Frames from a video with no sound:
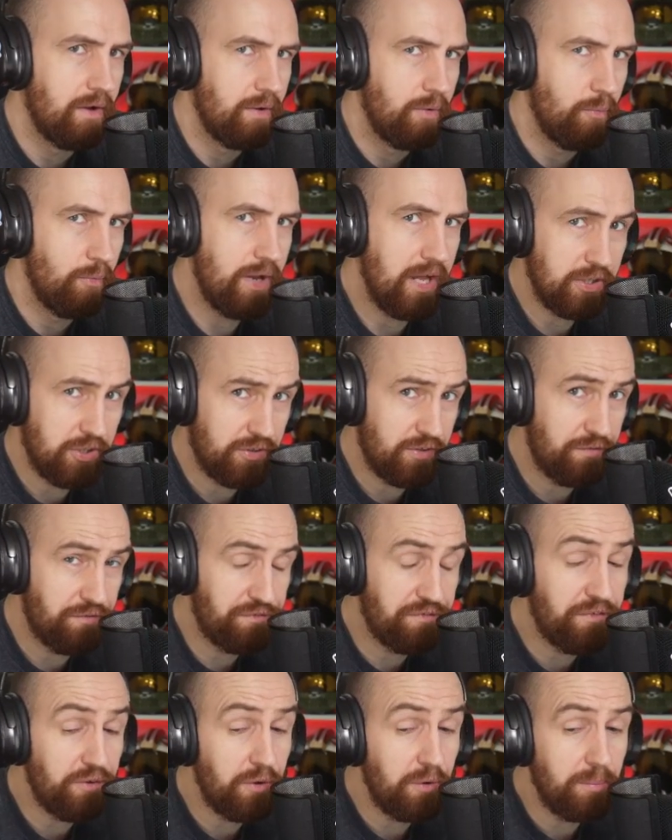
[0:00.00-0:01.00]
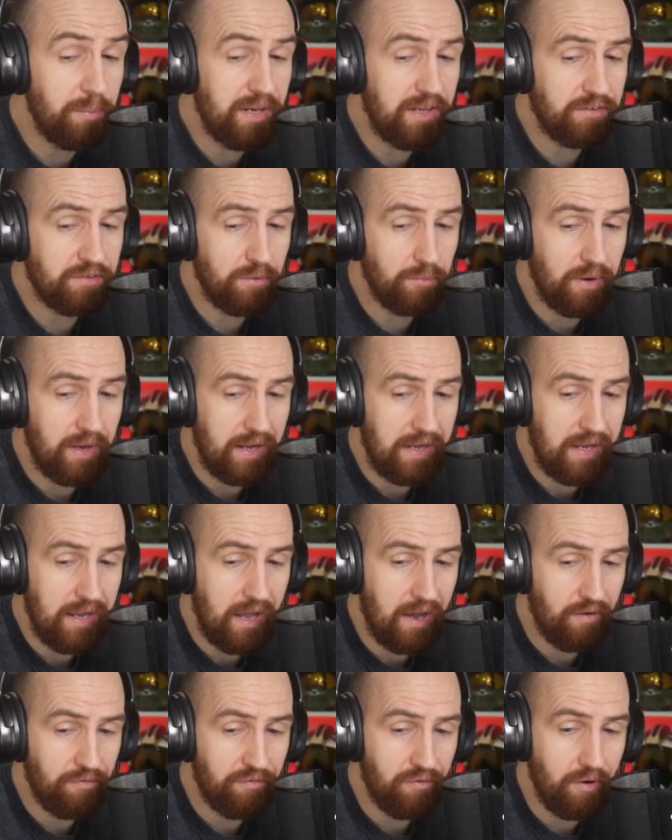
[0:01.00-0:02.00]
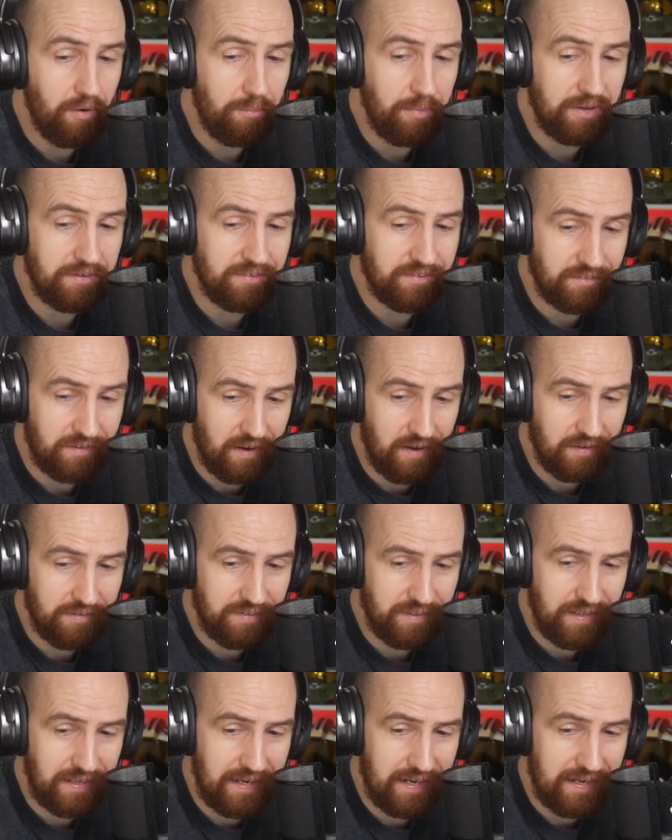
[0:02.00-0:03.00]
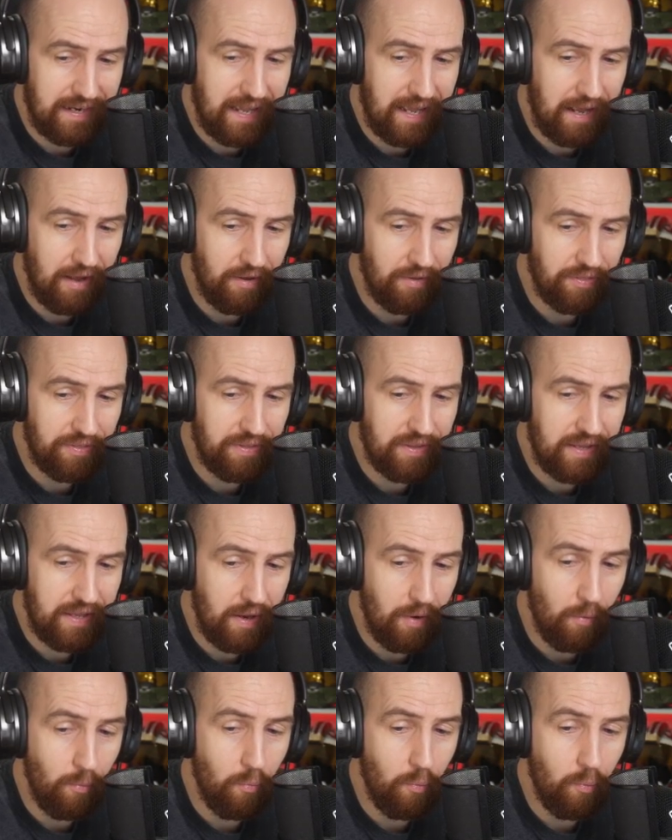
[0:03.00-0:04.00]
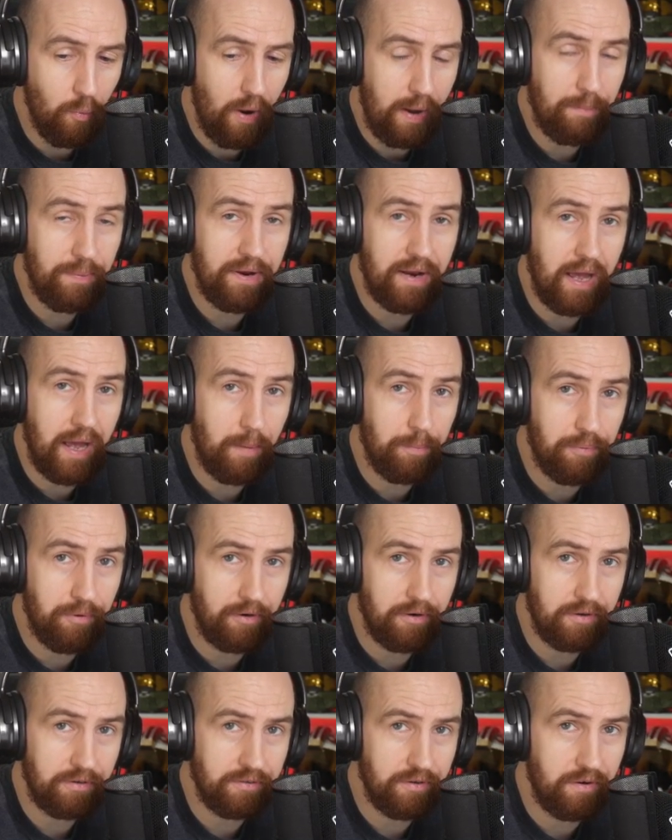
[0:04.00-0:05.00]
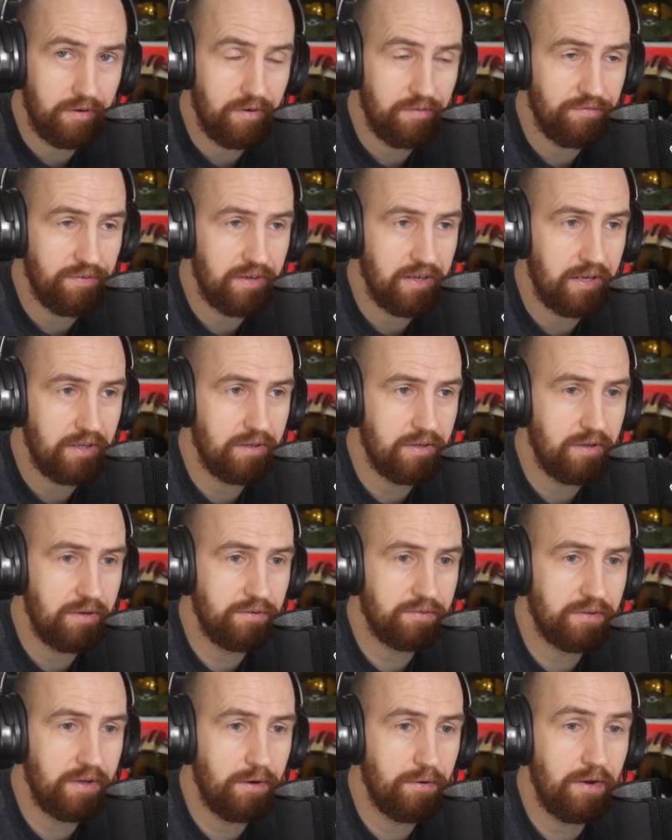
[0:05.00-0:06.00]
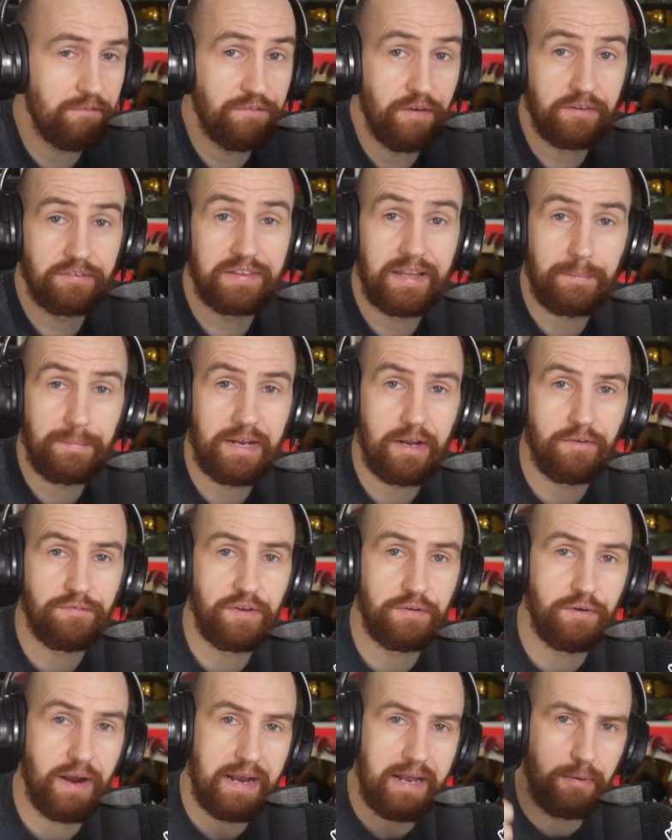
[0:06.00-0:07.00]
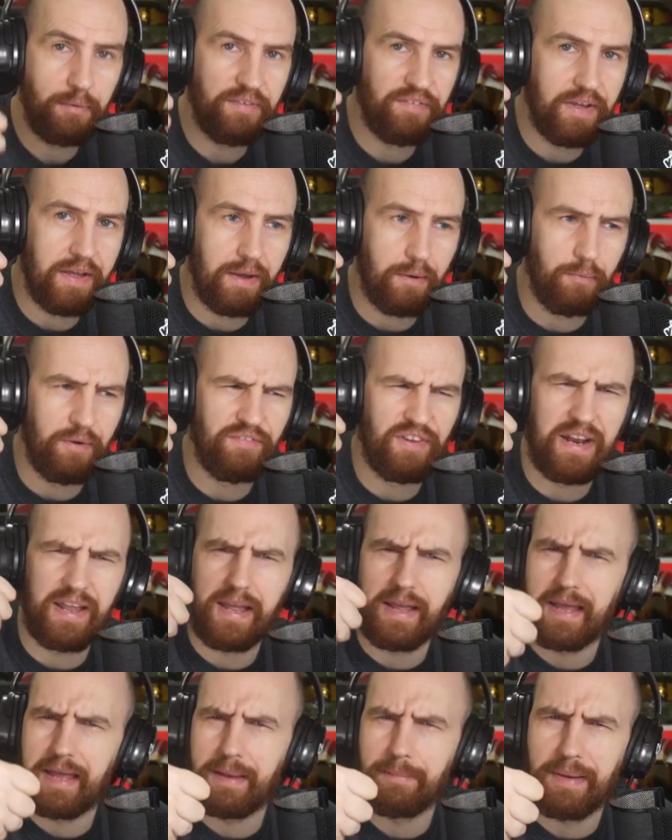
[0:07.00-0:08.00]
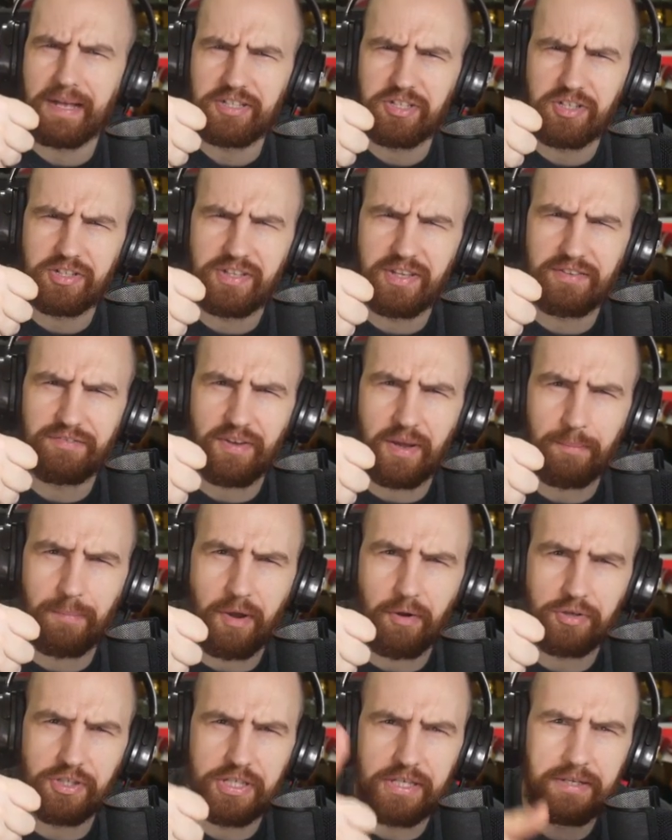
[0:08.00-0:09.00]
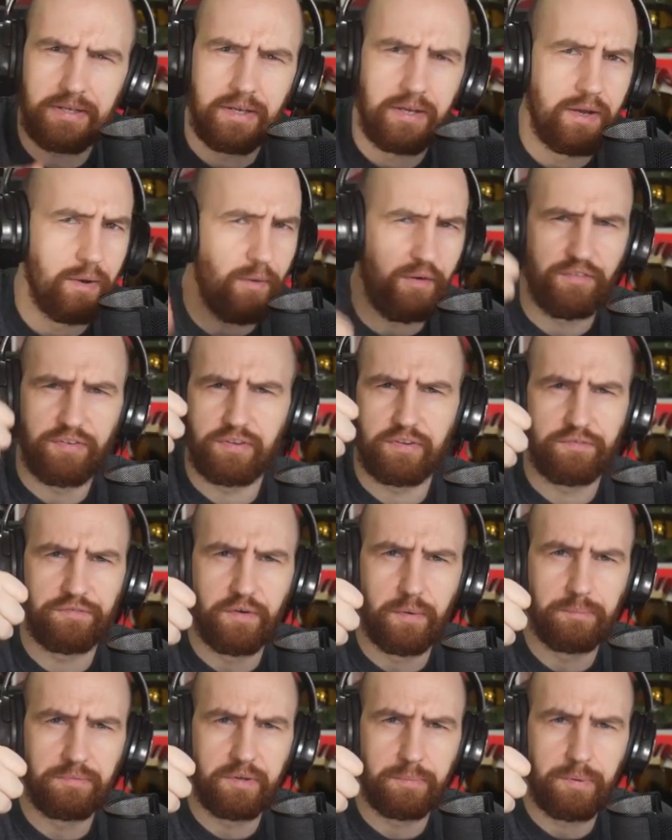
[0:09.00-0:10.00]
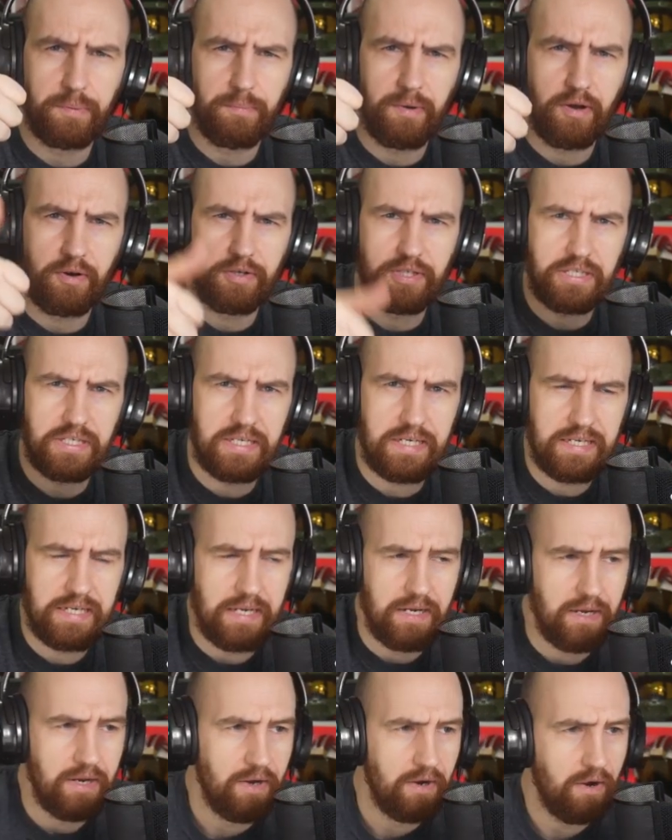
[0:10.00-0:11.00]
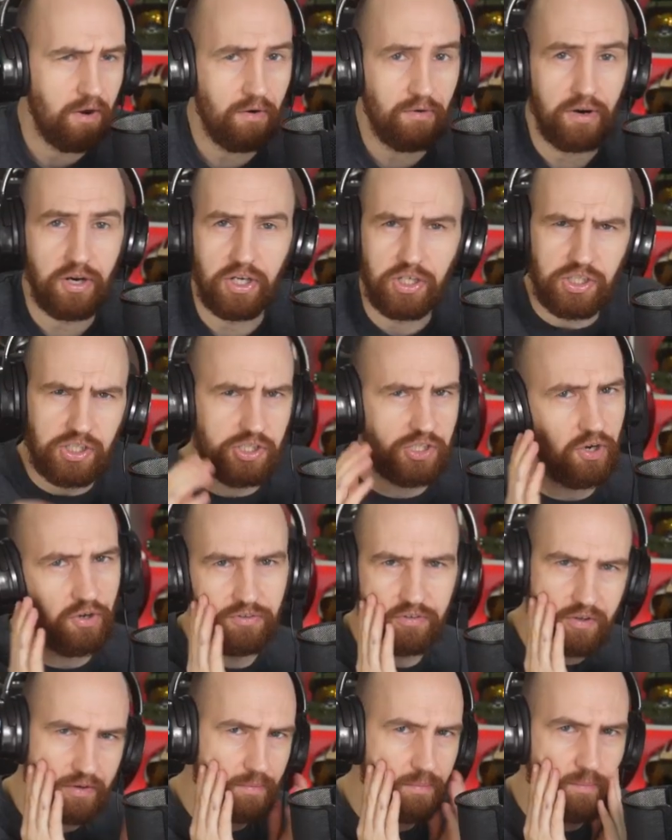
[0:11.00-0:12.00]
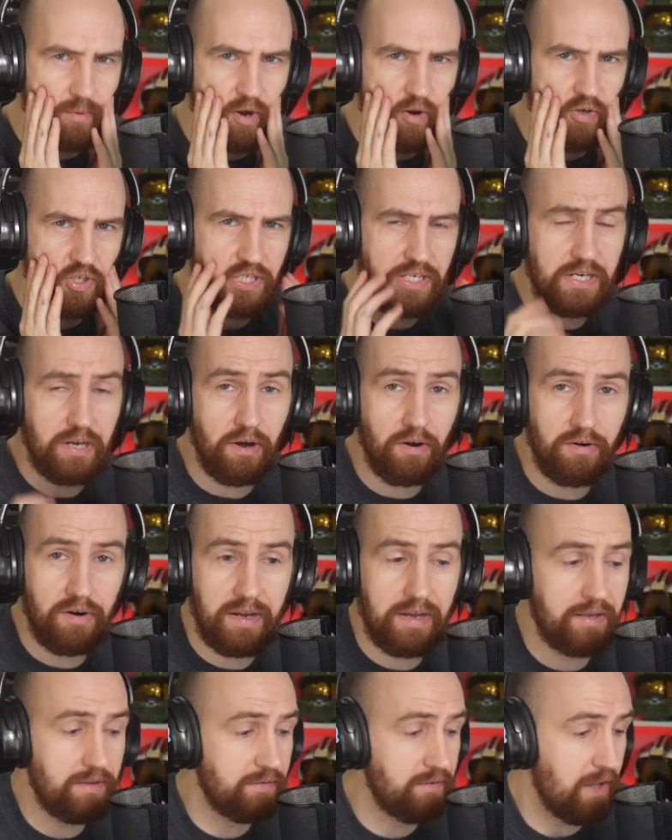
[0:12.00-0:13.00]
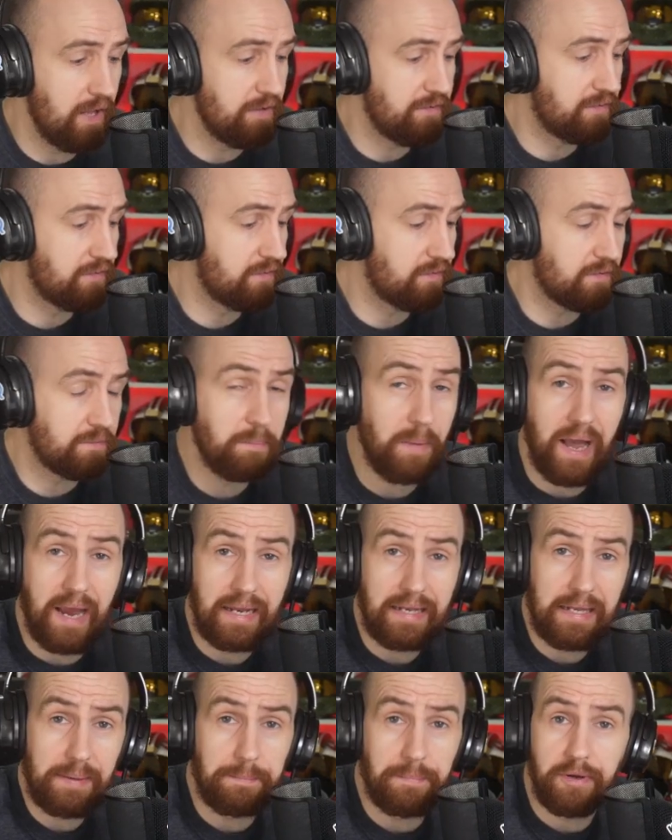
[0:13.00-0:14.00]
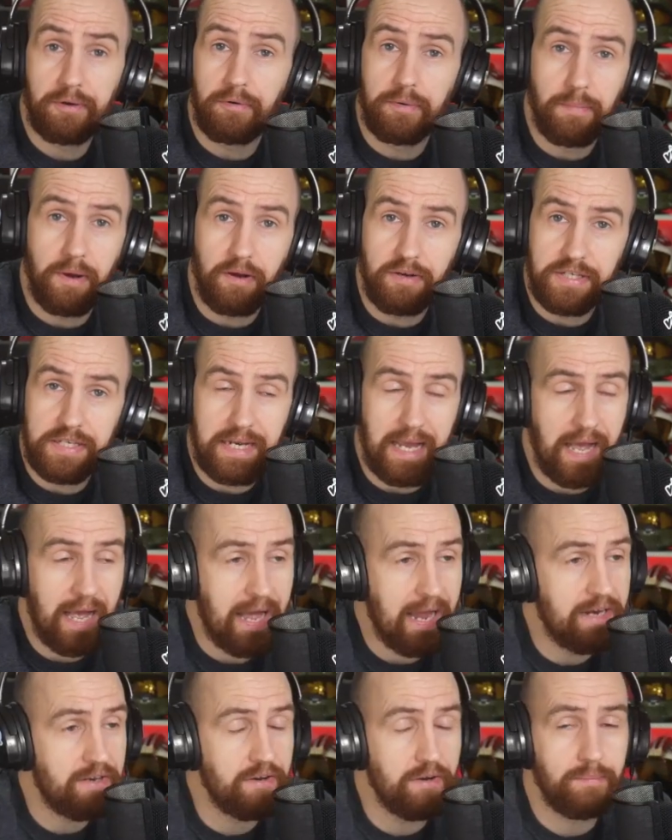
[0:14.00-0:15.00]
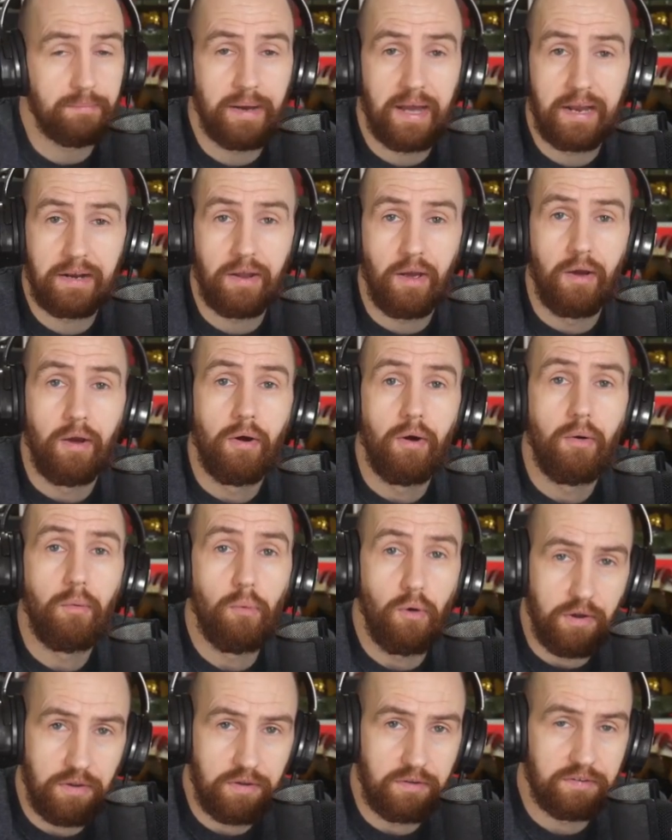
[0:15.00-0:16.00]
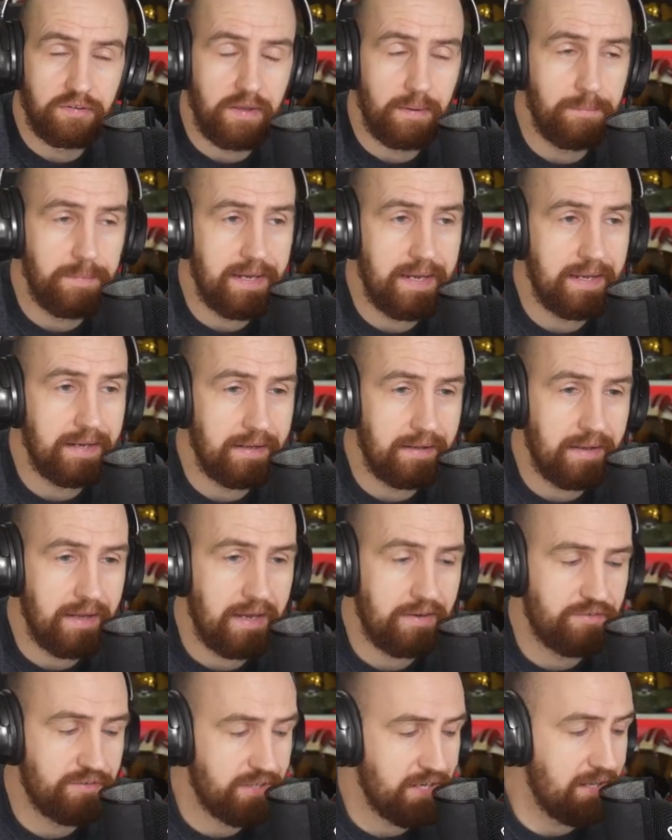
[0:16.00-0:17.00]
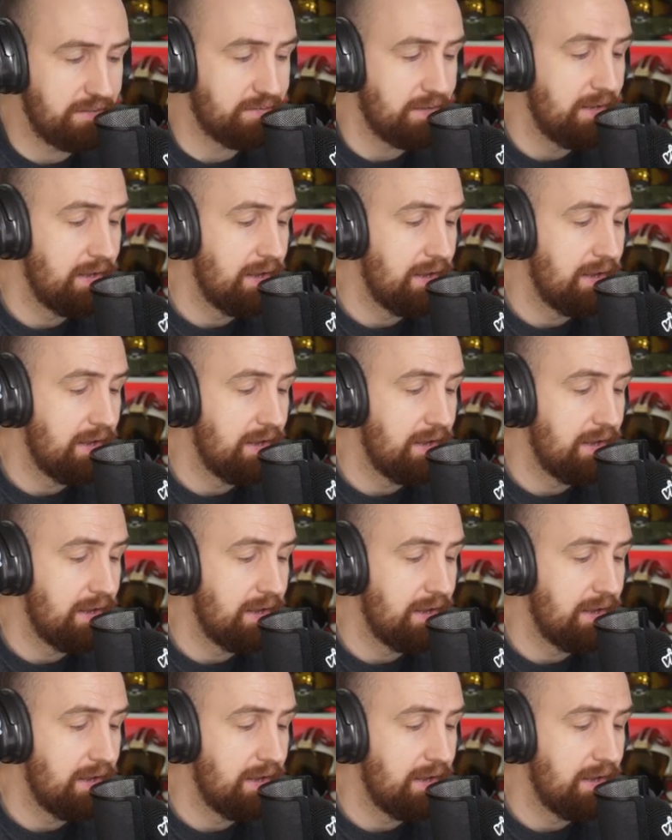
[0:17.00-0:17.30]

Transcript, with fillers: We are just a few minutes away from starting now the webinar product tour of vidIQ. So, uh, folks, let me know if you're ready with a with an uh, imaginative emoji, or if it's a thumbs up emoji, or a shotter emoji, or a, a smiley poo emoji. I don't mind what you send me in a live chat.